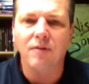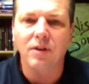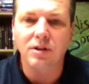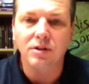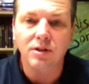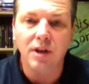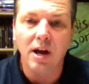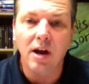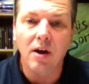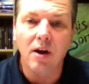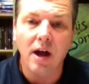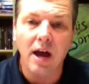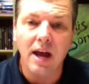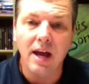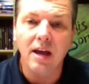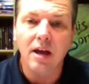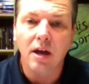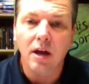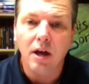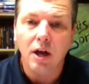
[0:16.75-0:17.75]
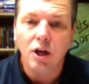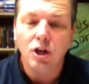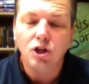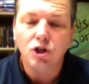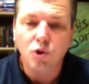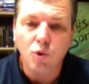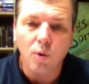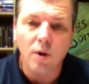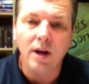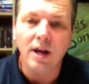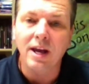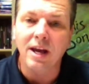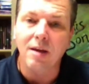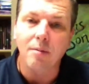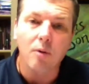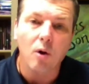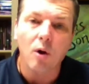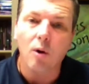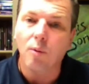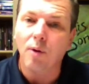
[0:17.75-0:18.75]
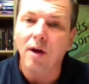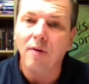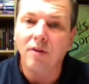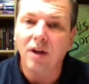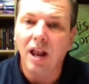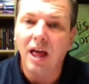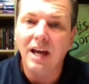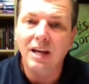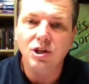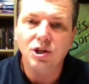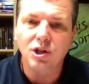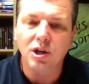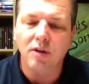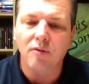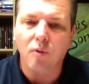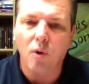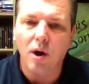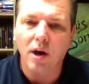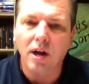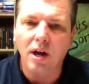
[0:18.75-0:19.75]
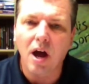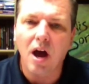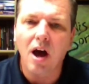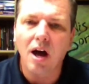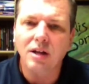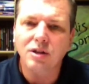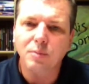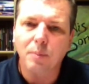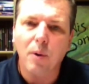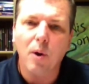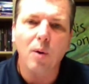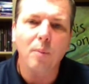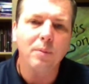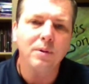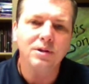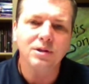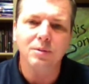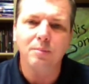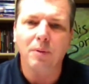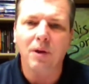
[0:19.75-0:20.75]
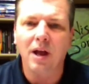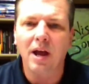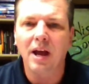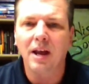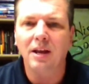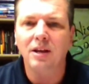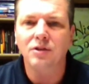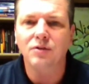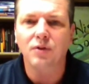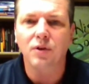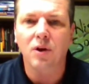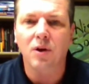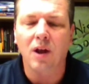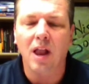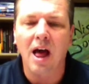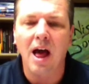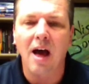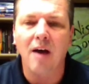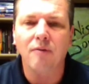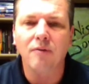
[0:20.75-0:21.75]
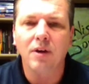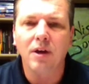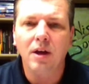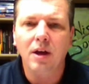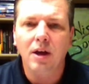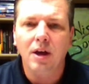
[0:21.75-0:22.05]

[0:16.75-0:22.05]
Is there a dream or a revelation of what God's purpose and plan is for your life?